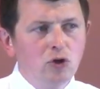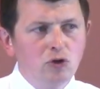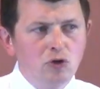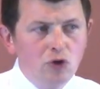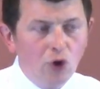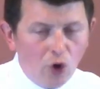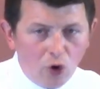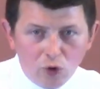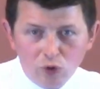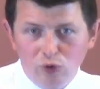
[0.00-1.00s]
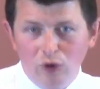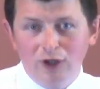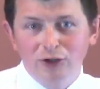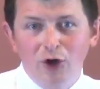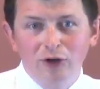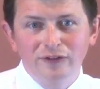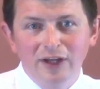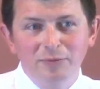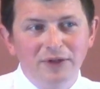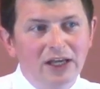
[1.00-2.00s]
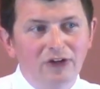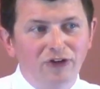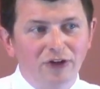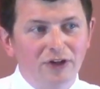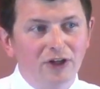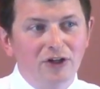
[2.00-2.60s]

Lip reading: No condemnation,